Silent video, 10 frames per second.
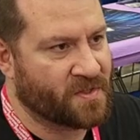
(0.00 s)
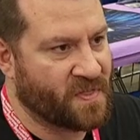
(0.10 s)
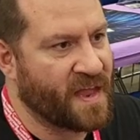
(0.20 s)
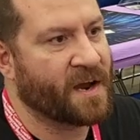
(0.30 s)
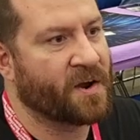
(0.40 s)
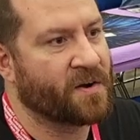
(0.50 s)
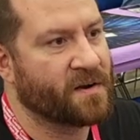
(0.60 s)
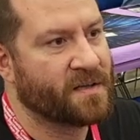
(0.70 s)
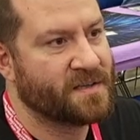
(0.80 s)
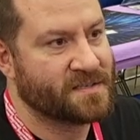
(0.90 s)

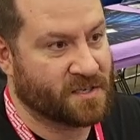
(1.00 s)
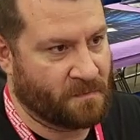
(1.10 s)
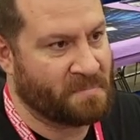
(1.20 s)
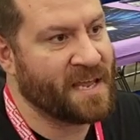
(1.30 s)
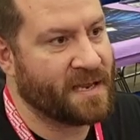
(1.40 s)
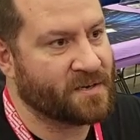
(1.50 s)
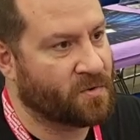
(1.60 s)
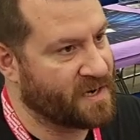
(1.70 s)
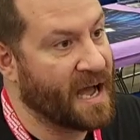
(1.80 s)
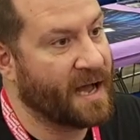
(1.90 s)
there to compete
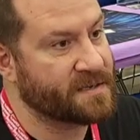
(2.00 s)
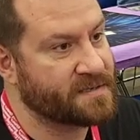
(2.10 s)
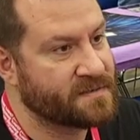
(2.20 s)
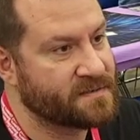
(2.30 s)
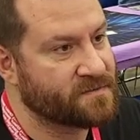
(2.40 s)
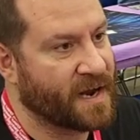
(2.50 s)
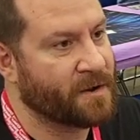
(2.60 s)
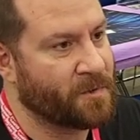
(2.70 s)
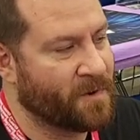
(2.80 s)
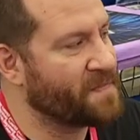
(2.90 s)
or not,
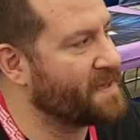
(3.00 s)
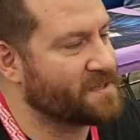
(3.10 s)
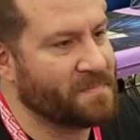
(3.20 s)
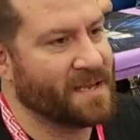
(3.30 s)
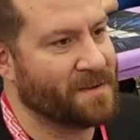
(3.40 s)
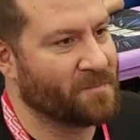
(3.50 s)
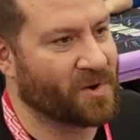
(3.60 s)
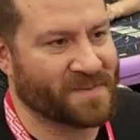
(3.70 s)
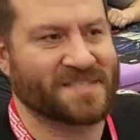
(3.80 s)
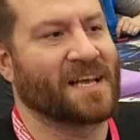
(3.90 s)
right? We want that to be more
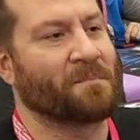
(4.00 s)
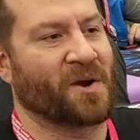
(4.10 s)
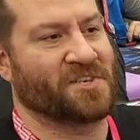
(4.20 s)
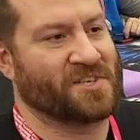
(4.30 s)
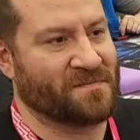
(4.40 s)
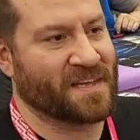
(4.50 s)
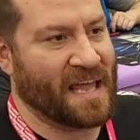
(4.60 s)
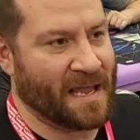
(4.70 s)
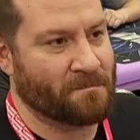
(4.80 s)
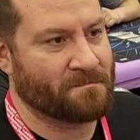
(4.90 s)
of a celebration of the
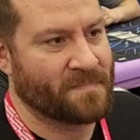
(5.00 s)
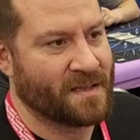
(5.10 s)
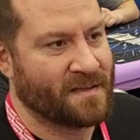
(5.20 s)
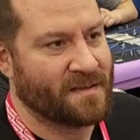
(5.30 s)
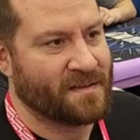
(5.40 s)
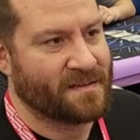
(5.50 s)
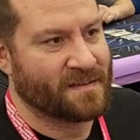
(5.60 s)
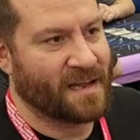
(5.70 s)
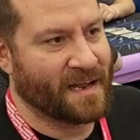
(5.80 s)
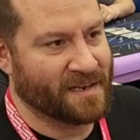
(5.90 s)
game
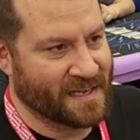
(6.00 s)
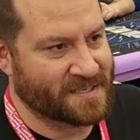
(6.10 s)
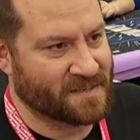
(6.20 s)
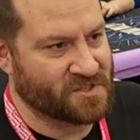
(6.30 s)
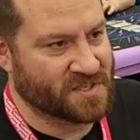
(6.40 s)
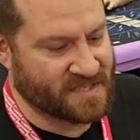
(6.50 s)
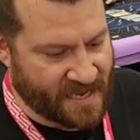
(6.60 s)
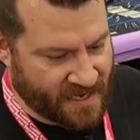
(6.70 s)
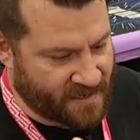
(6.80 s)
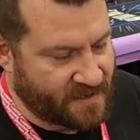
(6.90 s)
and less of just
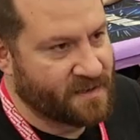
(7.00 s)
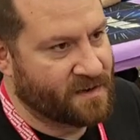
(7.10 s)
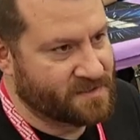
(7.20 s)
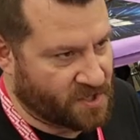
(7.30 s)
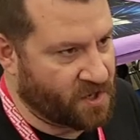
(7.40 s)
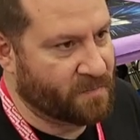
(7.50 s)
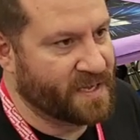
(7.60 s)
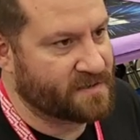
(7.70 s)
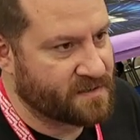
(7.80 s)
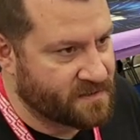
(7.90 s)
a
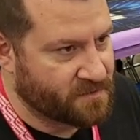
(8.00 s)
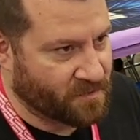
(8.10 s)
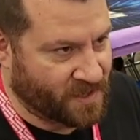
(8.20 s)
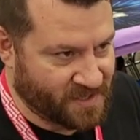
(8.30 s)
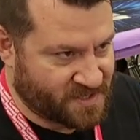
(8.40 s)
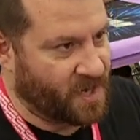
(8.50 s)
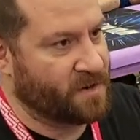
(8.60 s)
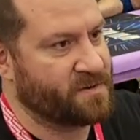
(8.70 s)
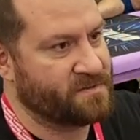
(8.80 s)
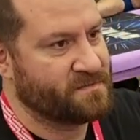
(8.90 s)
tournament. We're going to
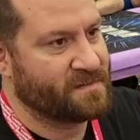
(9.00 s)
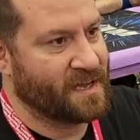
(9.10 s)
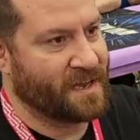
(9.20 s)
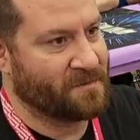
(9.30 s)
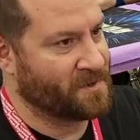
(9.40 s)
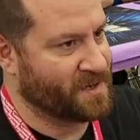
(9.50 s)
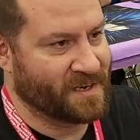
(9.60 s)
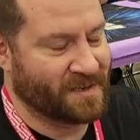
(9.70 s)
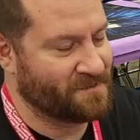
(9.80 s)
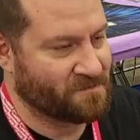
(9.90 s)
start and we're going
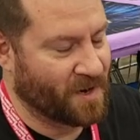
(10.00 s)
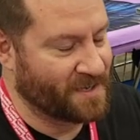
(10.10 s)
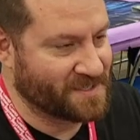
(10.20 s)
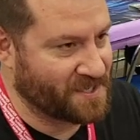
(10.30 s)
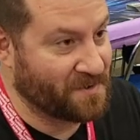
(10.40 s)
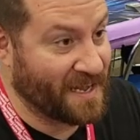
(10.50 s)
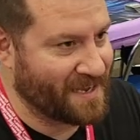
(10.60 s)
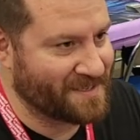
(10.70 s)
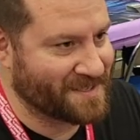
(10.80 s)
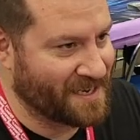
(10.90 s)
to run 2
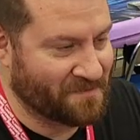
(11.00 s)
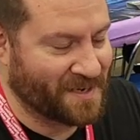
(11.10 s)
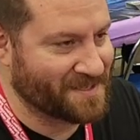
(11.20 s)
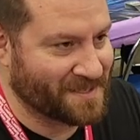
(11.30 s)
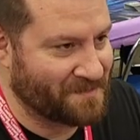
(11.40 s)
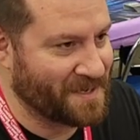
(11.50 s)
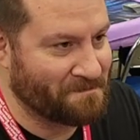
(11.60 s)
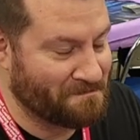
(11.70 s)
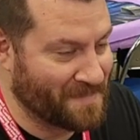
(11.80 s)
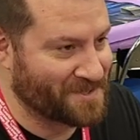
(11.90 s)
days and everybody's going to be
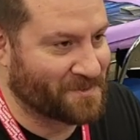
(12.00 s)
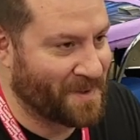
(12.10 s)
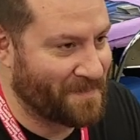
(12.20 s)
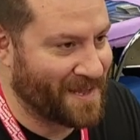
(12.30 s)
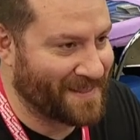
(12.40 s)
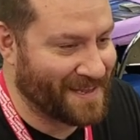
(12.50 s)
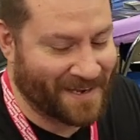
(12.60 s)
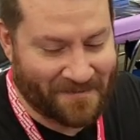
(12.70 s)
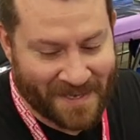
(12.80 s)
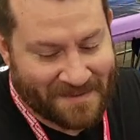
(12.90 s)
miserable by the
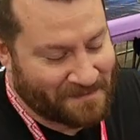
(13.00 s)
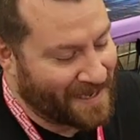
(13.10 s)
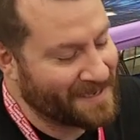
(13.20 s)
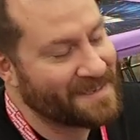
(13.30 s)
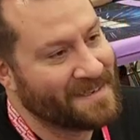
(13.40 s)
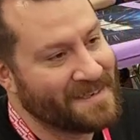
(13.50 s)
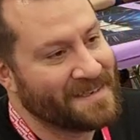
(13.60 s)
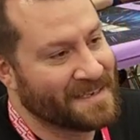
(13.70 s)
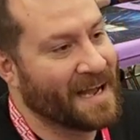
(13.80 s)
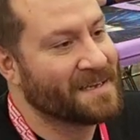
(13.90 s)
end of it. But
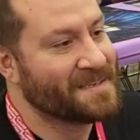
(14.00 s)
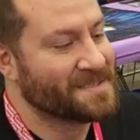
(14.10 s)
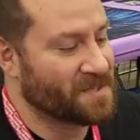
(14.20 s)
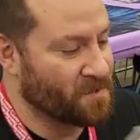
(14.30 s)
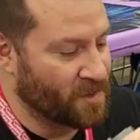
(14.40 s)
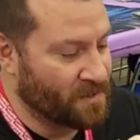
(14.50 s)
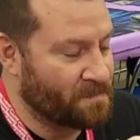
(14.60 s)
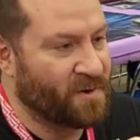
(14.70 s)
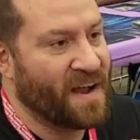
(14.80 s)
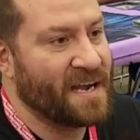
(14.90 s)
yeah, so we're
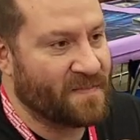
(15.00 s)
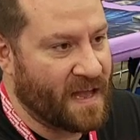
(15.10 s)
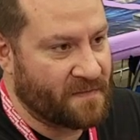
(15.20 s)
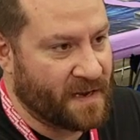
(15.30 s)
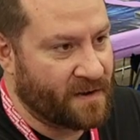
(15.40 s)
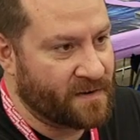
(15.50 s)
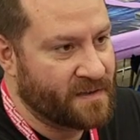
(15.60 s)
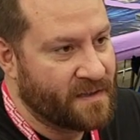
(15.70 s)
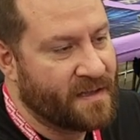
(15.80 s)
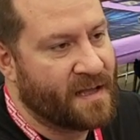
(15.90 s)
providing that there.
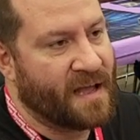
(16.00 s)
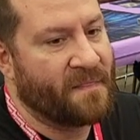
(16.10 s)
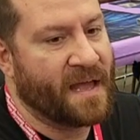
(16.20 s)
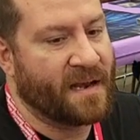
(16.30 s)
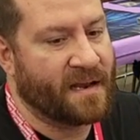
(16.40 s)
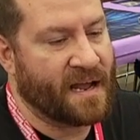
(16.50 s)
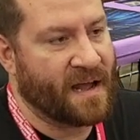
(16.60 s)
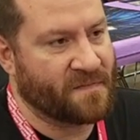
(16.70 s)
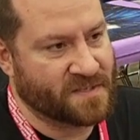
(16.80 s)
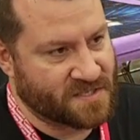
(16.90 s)
And then
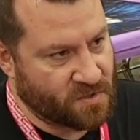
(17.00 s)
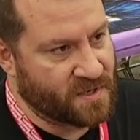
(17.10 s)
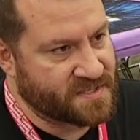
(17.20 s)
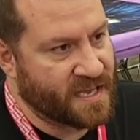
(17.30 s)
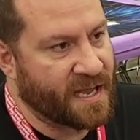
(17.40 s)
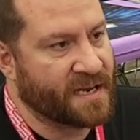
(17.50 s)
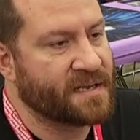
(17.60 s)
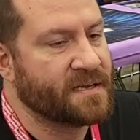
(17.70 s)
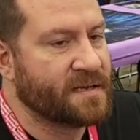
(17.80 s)
at the store side,